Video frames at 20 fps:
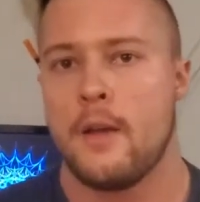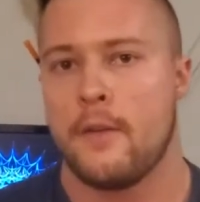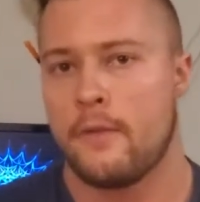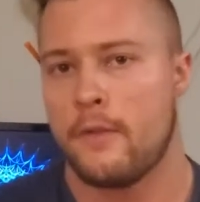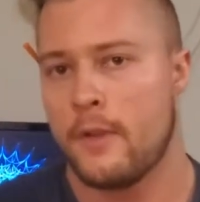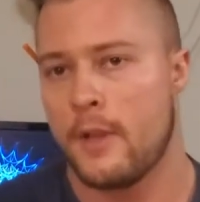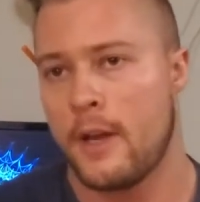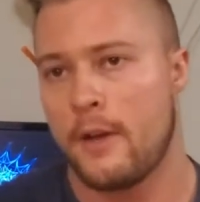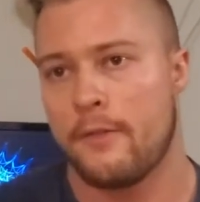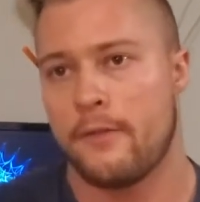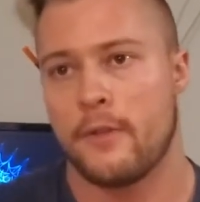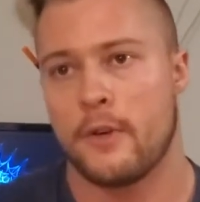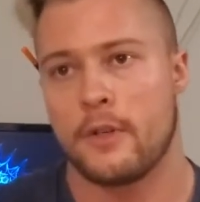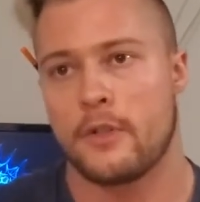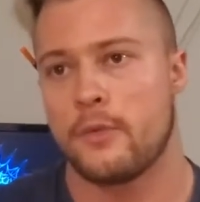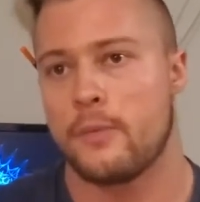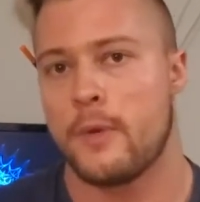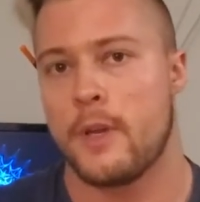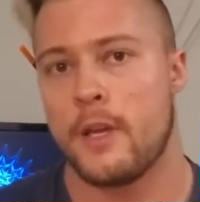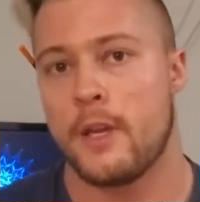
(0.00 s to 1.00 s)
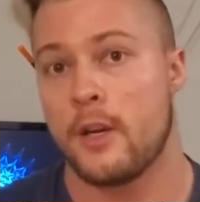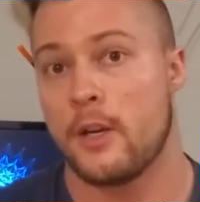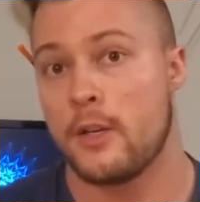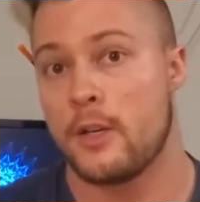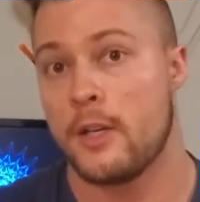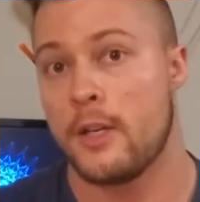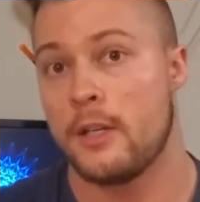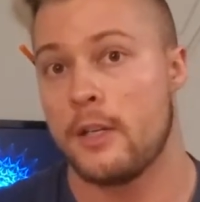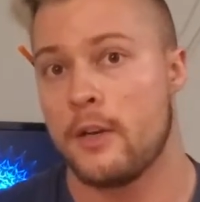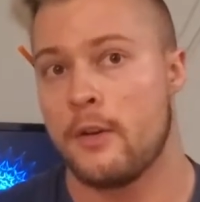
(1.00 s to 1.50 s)
For that first week, you're
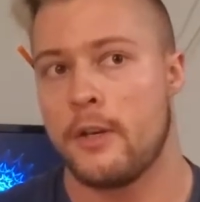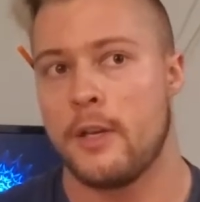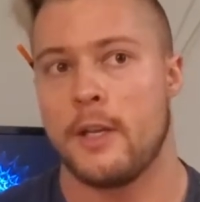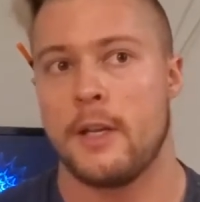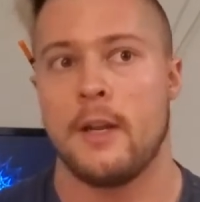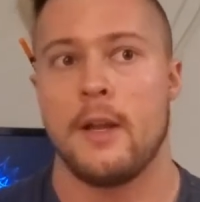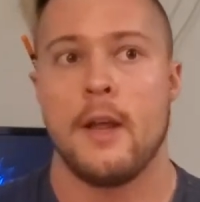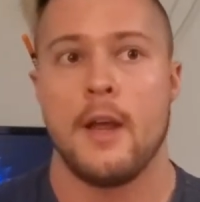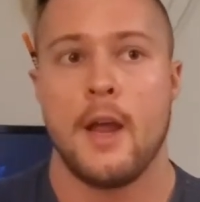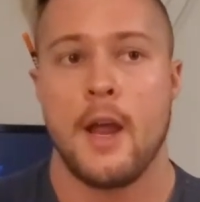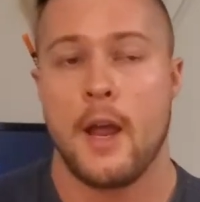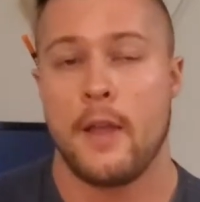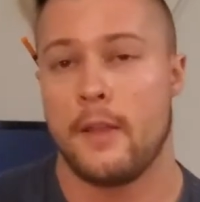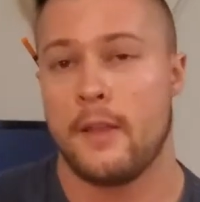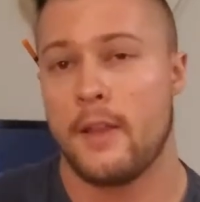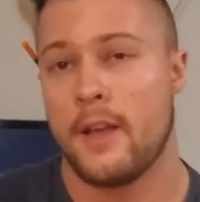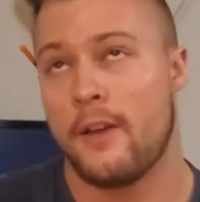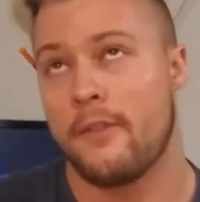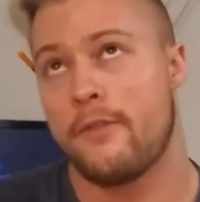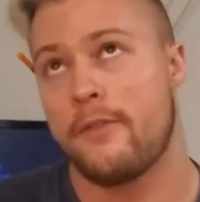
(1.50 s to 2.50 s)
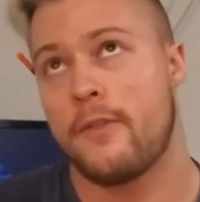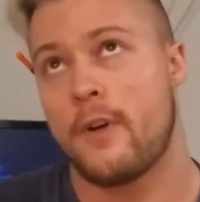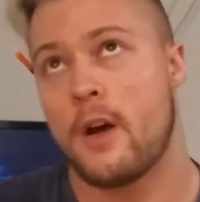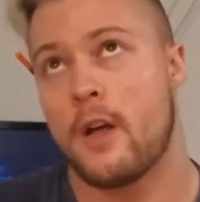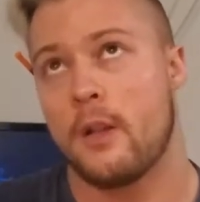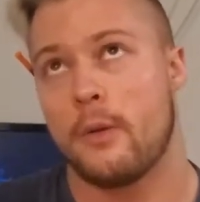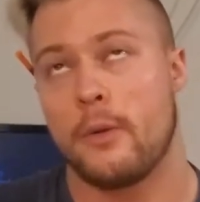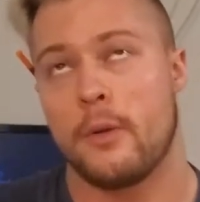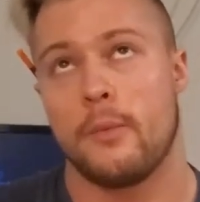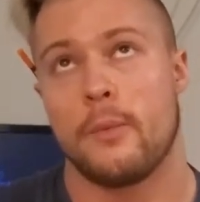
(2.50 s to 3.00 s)
deloading. And then that
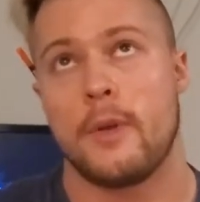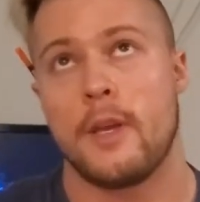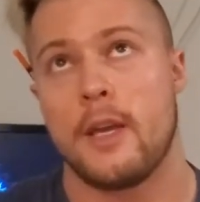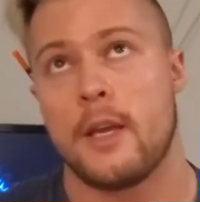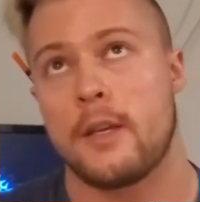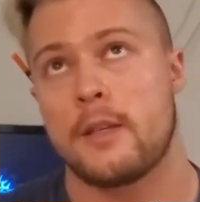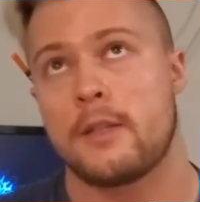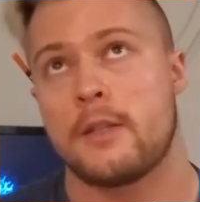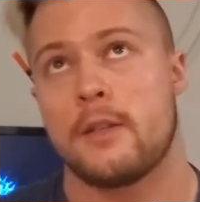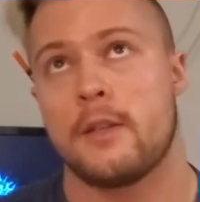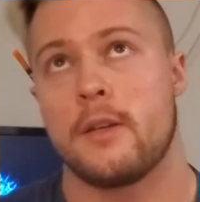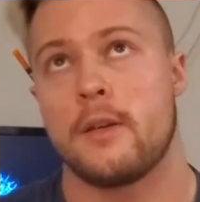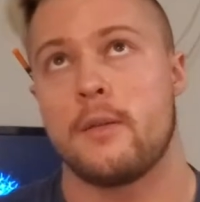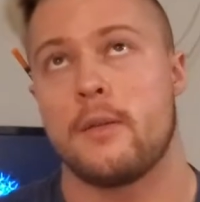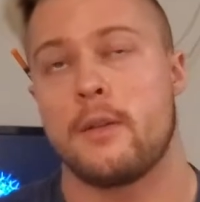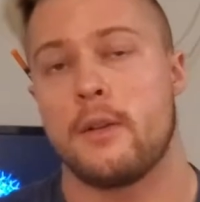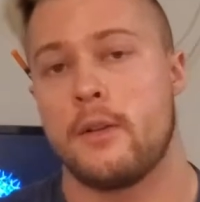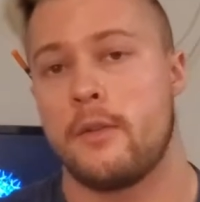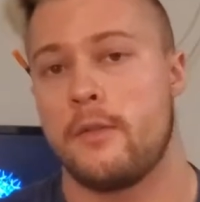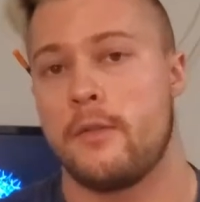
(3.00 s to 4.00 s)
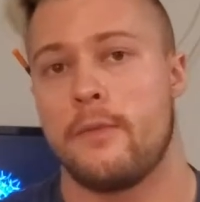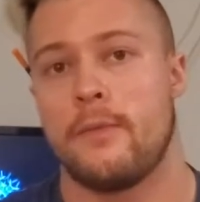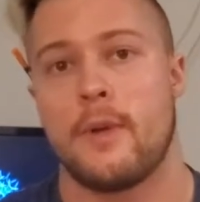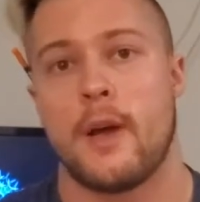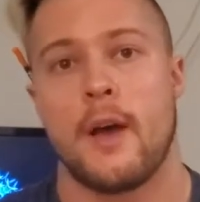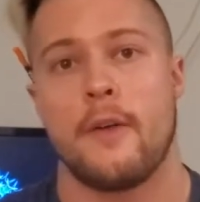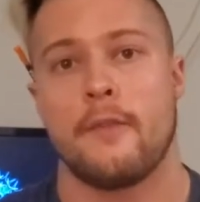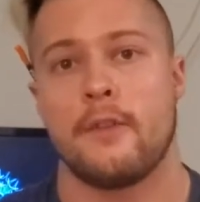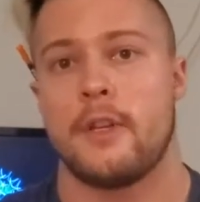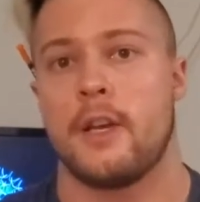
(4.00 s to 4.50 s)
following week, so you
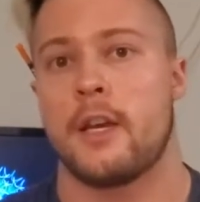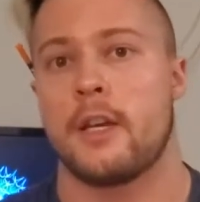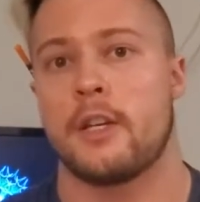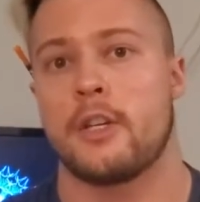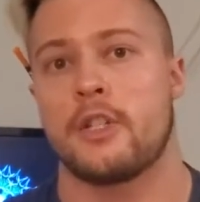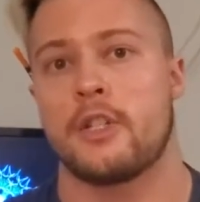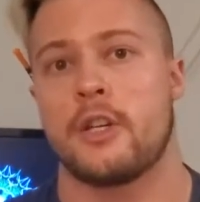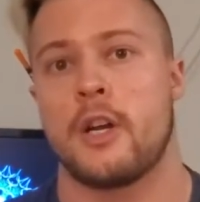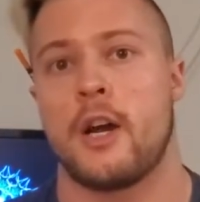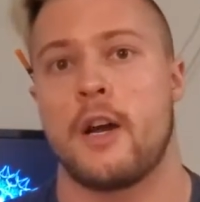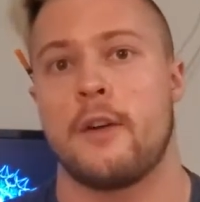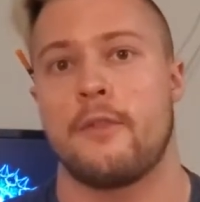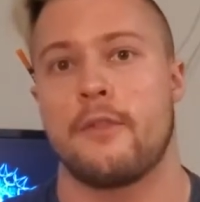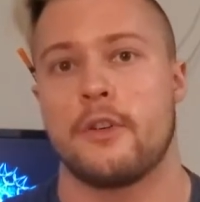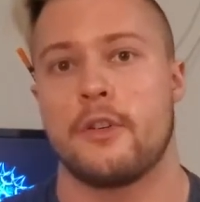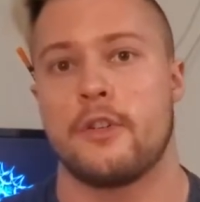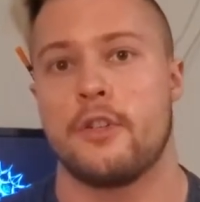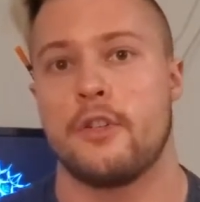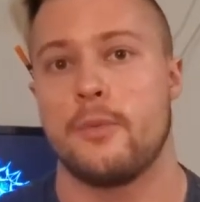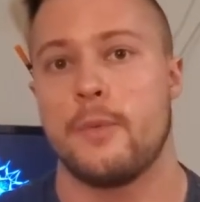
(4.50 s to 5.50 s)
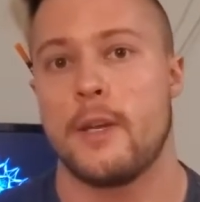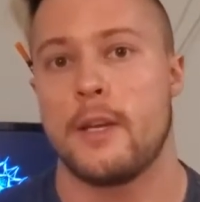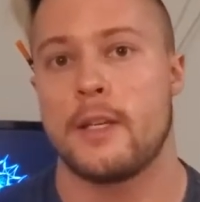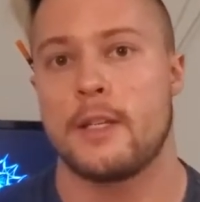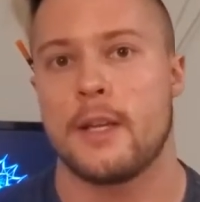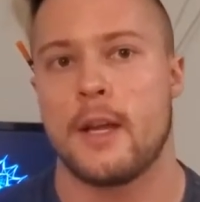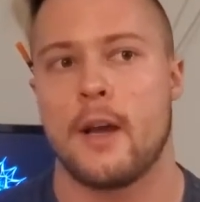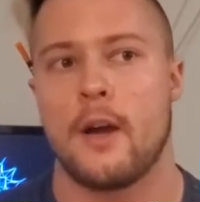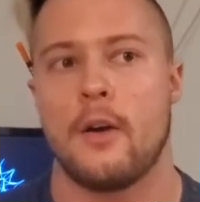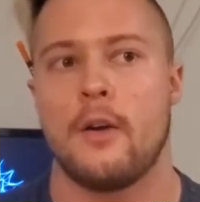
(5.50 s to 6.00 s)
haven't taken a shot for 2 weeks
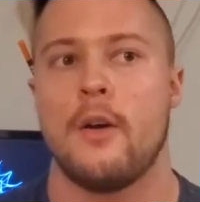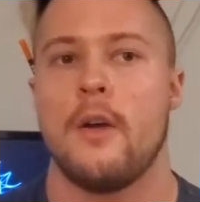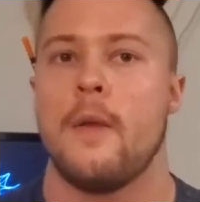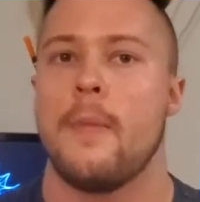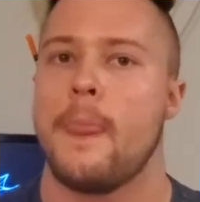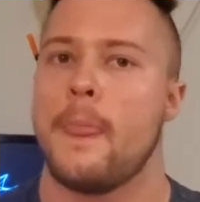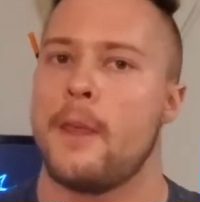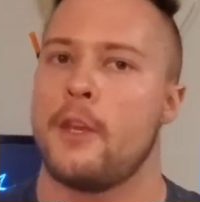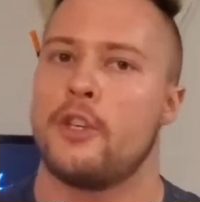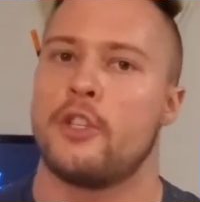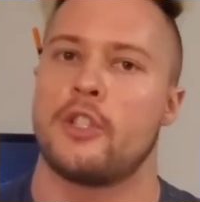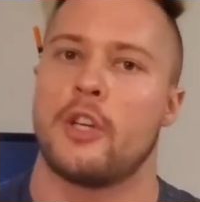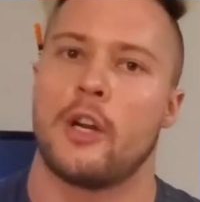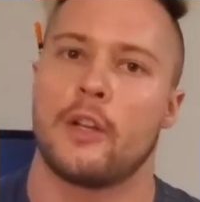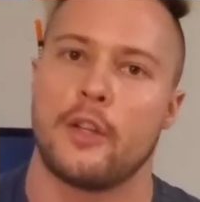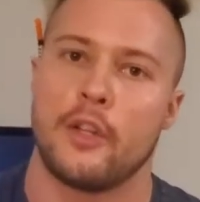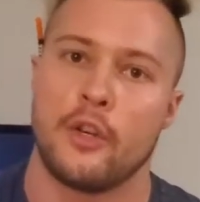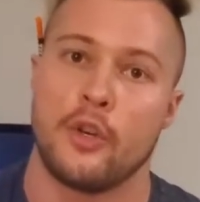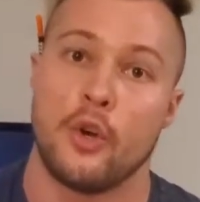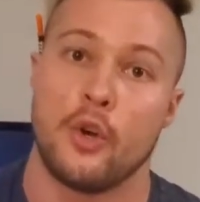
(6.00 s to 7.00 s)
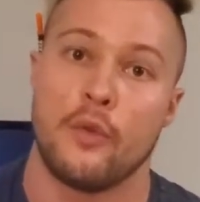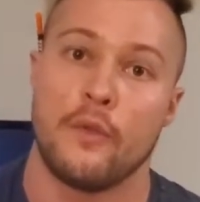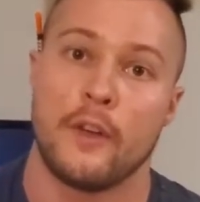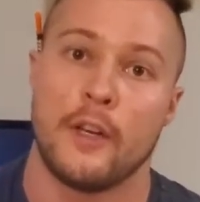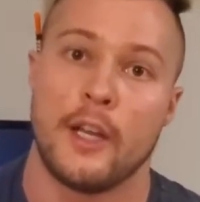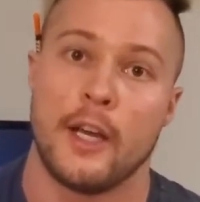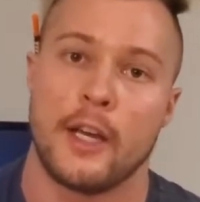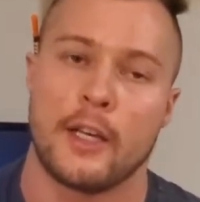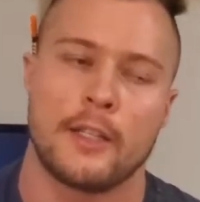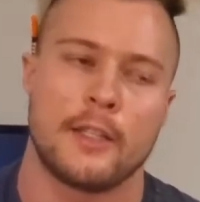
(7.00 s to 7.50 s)
now, you start the
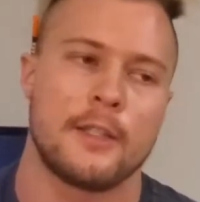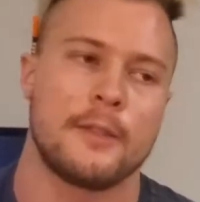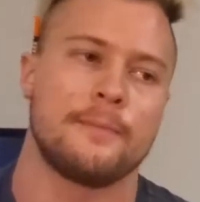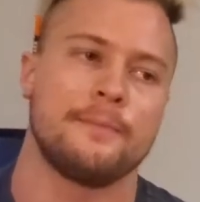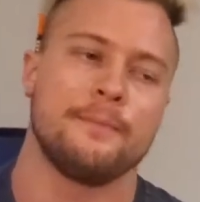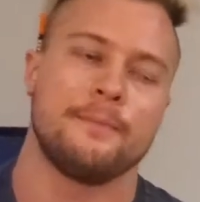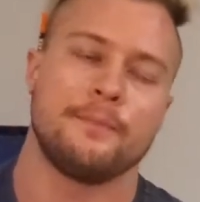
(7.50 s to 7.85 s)
Nolvadex.